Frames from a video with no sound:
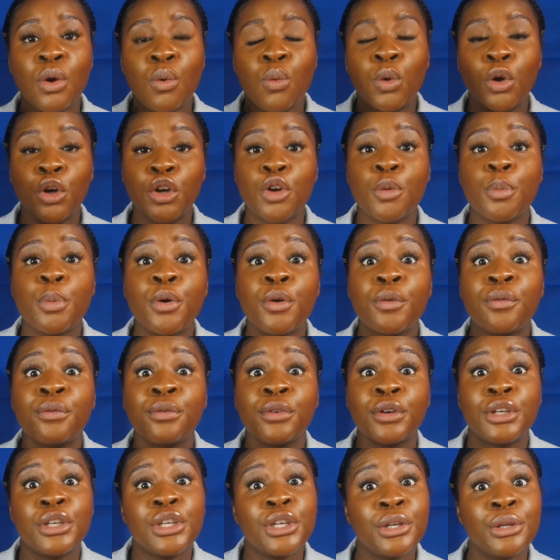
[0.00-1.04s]
workable
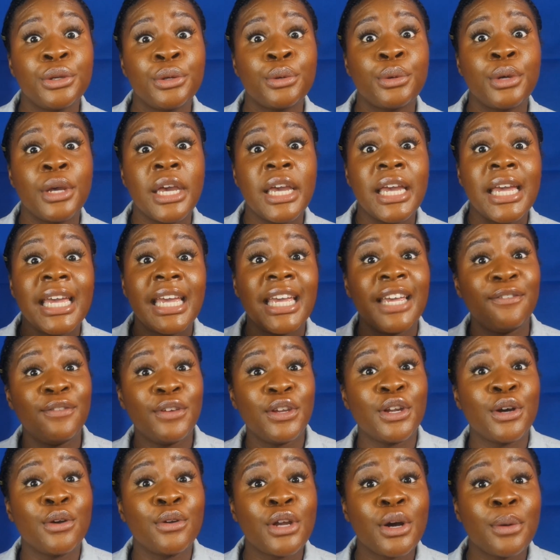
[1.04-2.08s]
for you if you
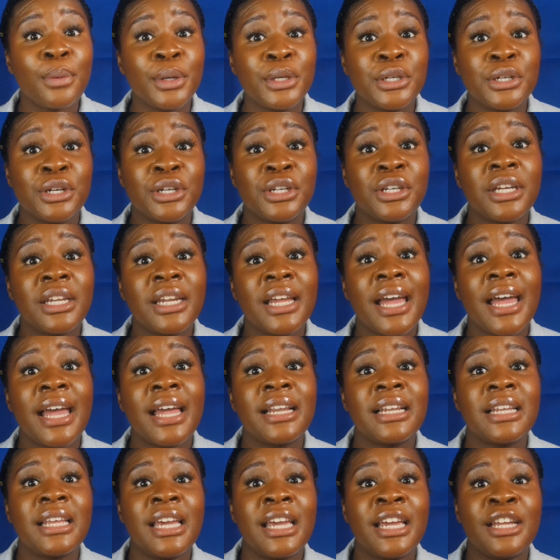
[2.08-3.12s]
don't know what you're good
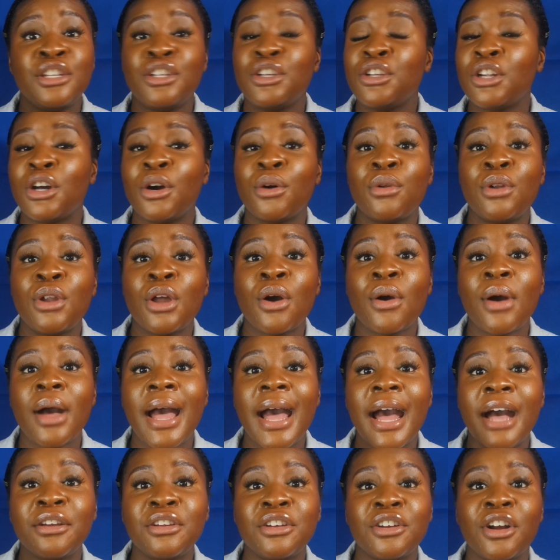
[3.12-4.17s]
at and you don't know
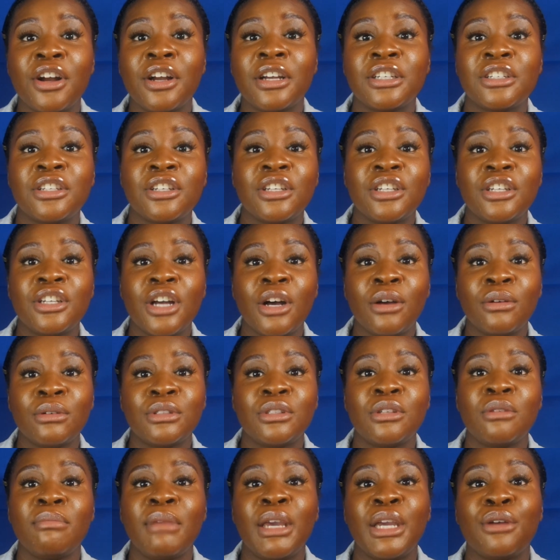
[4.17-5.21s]
how you're actually going
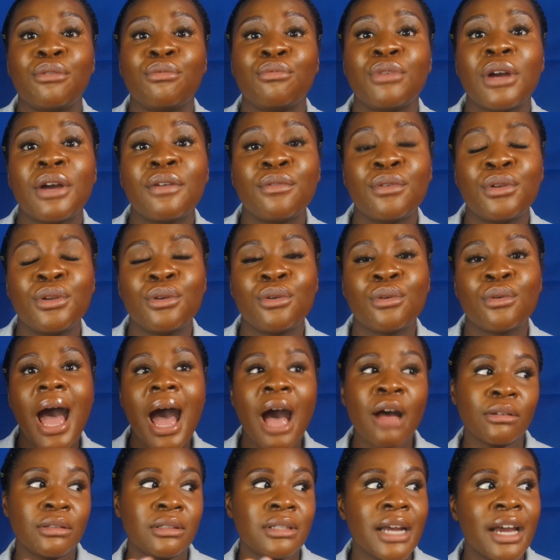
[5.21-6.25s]
to make revenue
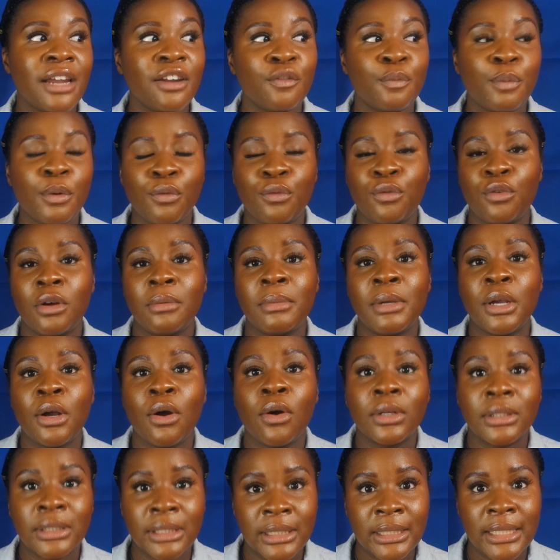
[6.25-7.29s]
outside of performing
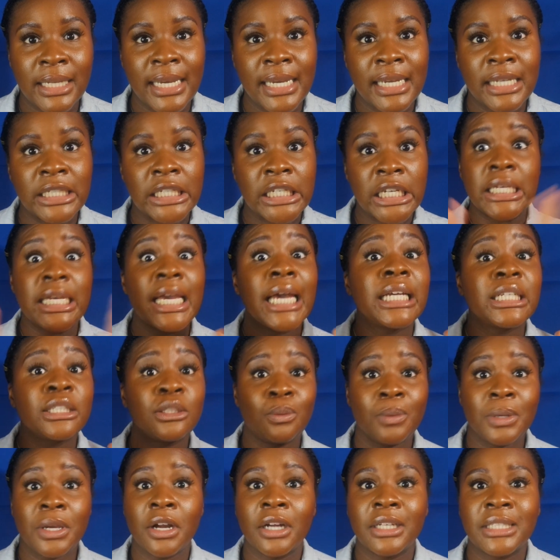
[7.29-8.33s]
on stage? Yes,
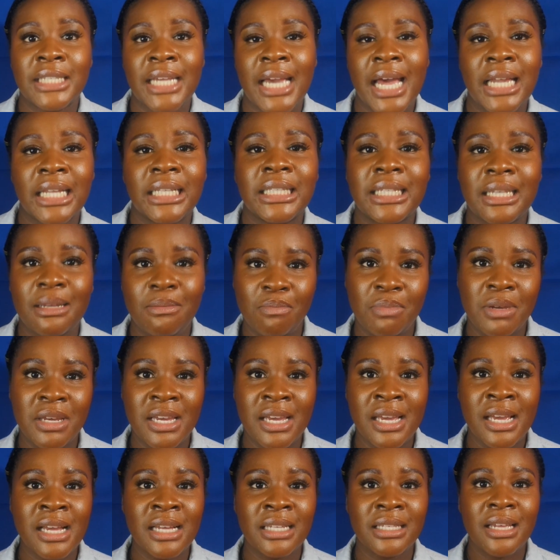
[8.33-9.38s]
we are talented
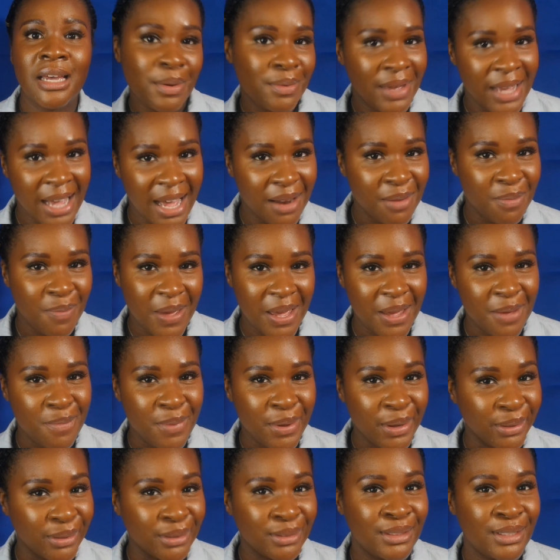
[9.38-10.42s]
beings, but we got to pay
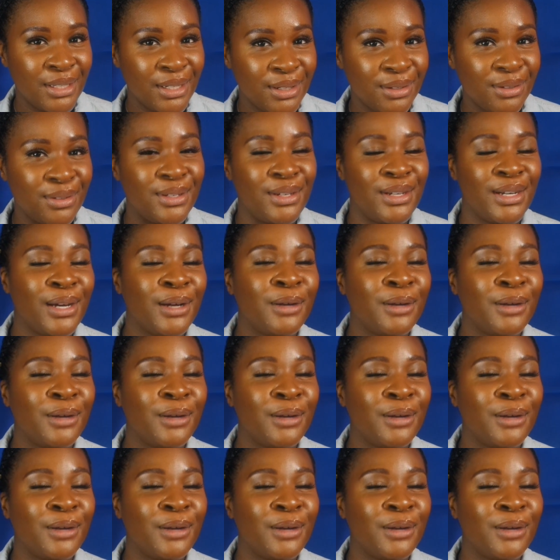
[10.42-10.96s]
bills too,